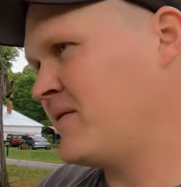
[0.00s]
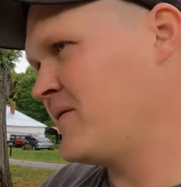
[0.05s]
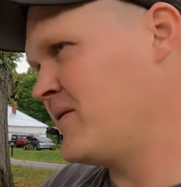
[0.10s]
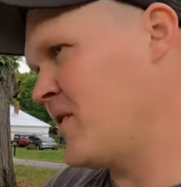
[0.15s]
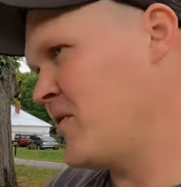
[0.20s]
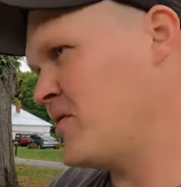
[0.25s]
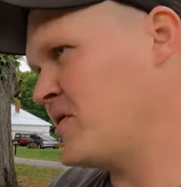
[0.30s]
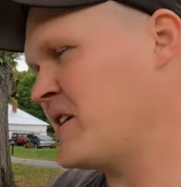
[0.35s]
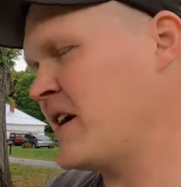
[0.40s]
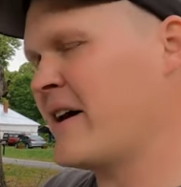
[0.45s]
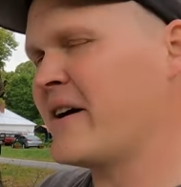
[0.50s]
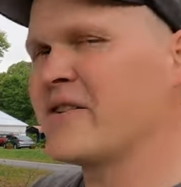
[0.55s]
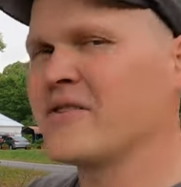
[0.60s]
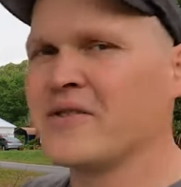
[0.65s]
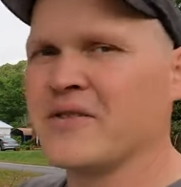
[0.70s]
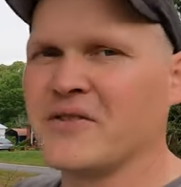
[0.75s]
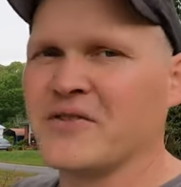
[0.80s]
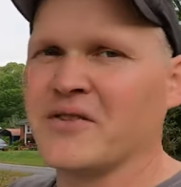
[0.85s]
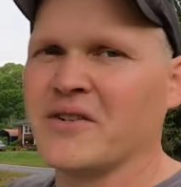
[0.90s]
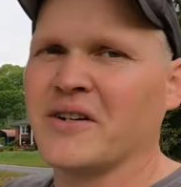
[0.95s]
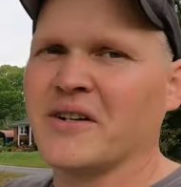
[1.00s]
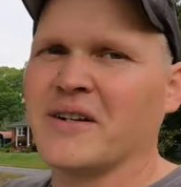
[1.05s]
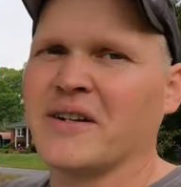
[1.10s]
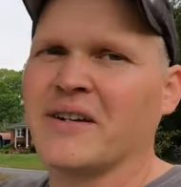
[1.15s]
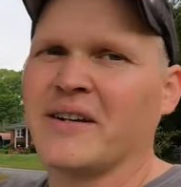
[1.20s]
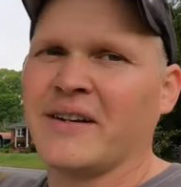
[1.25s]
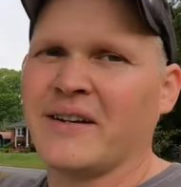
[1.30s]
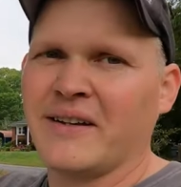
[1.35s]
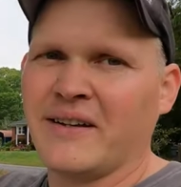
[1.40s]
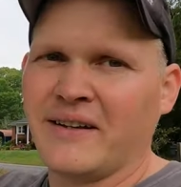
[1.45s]
throw the tires in the truck,
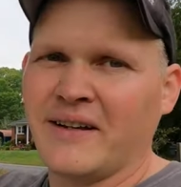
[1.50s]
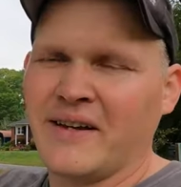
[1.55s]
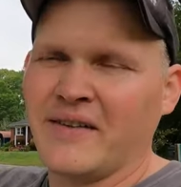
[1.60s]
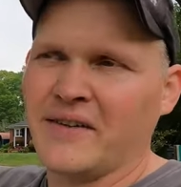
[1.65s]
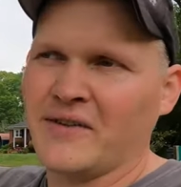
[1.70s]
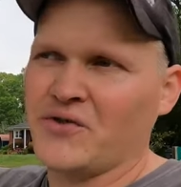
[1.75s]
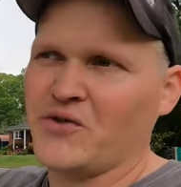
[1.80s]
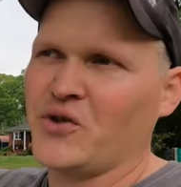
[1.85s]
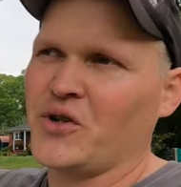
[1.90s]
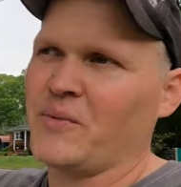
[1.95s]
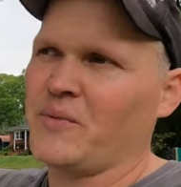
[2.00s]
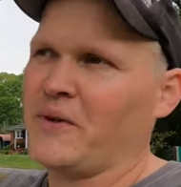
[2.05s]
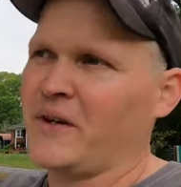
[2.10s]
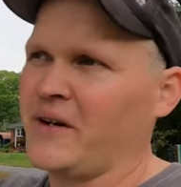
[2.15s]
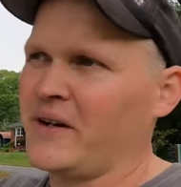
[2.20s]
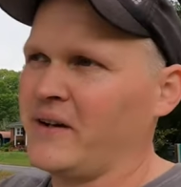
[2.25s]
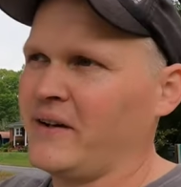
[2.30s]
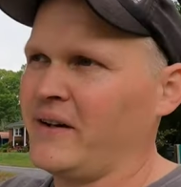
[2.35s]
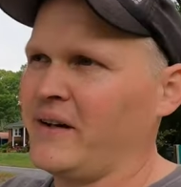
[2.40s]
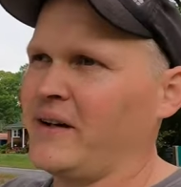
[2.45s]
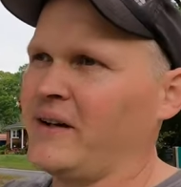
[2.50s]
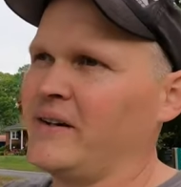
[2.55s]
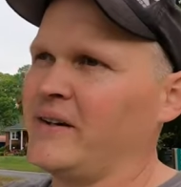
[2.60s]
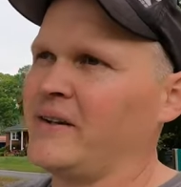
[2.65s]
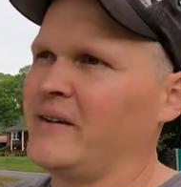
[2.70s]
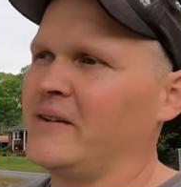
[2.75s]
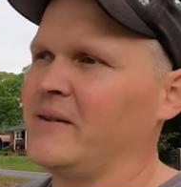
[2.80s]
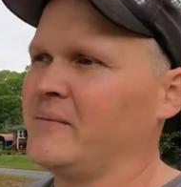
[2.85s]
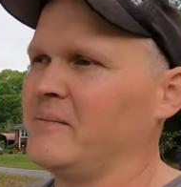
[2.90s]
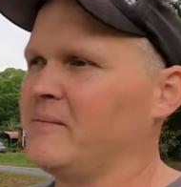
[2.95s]
and then shoot up there and
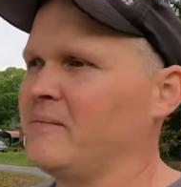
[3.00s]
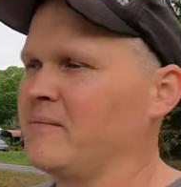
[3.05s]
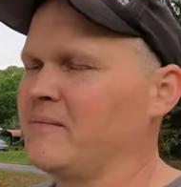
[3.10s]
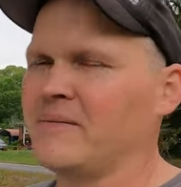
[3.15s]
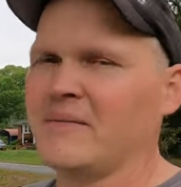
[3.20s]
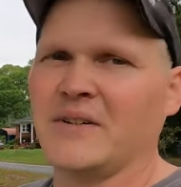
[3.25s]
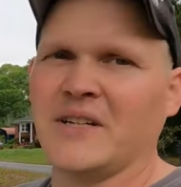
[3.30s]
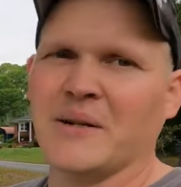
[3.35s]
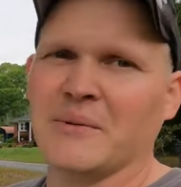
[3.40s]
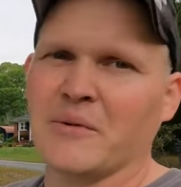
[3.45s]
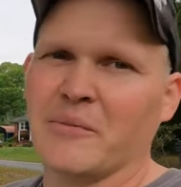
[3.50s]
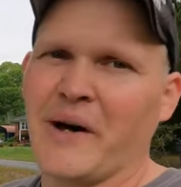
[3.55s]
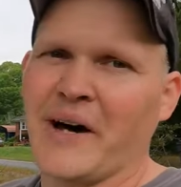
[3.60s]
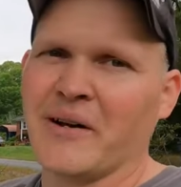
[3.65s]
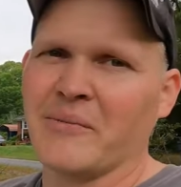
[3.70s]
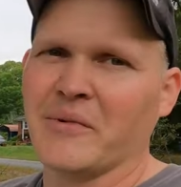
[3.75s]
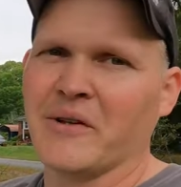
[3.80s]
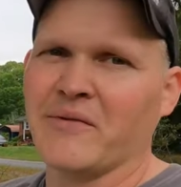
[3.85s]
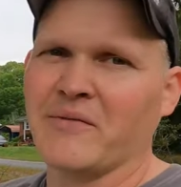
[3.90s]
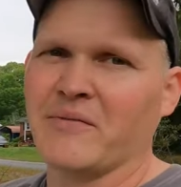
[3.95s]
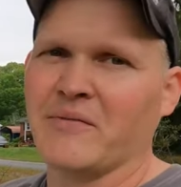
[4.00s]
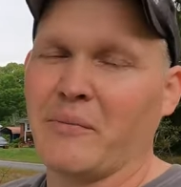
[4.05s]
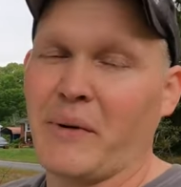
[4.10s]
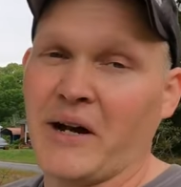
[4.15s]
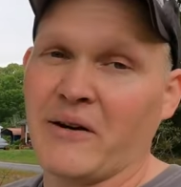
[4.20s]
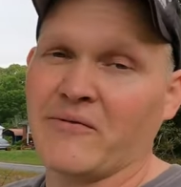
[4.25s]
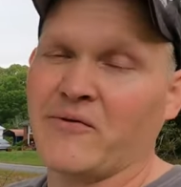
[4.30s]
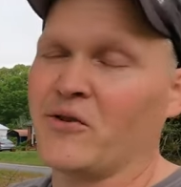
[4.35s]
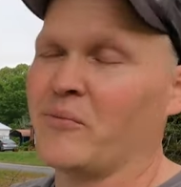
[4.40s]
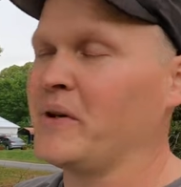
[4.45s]
get them to mount
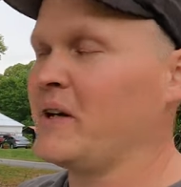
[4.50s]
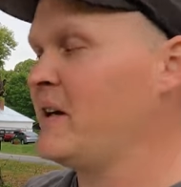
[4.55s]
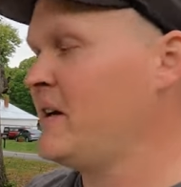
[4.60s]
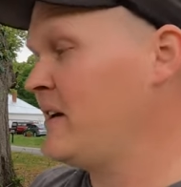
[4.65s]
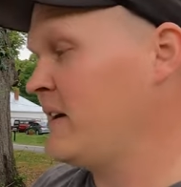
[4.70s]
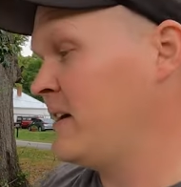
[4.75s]
them for me.